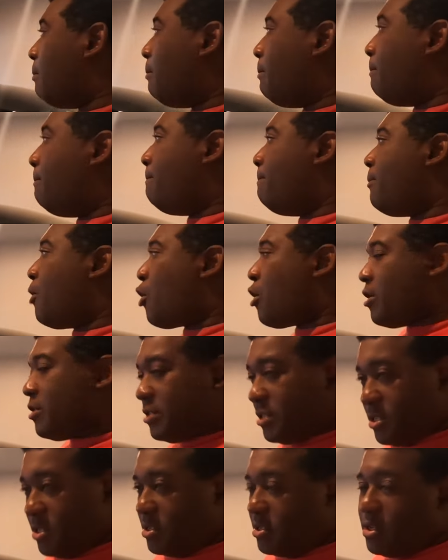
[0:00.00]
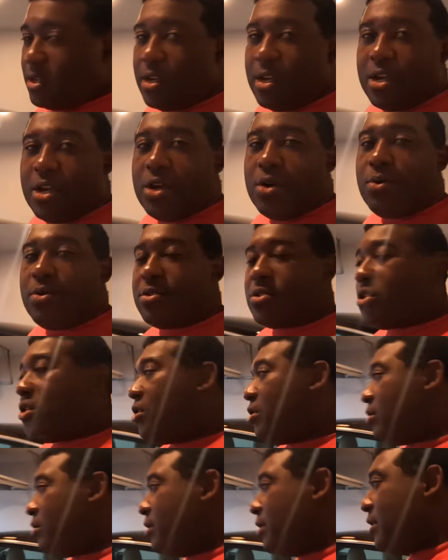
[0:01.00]
Mart was
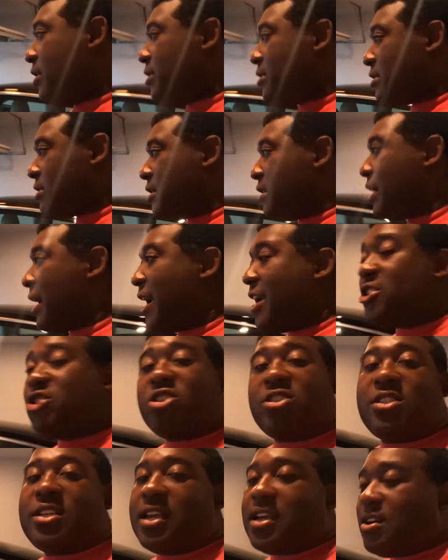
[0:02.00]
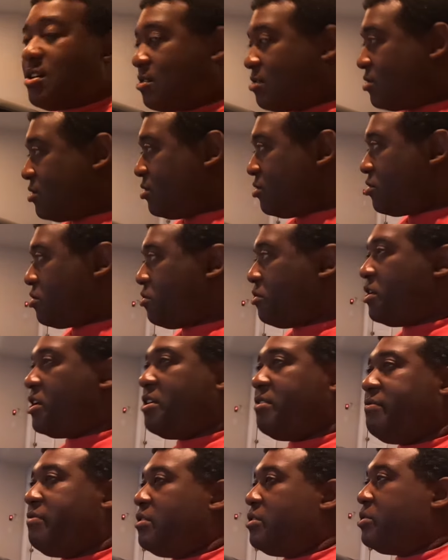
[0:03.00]
all it's an Asian town, so
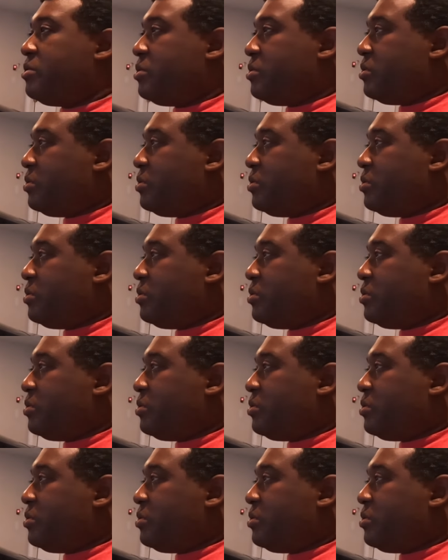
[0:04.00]
Korean food,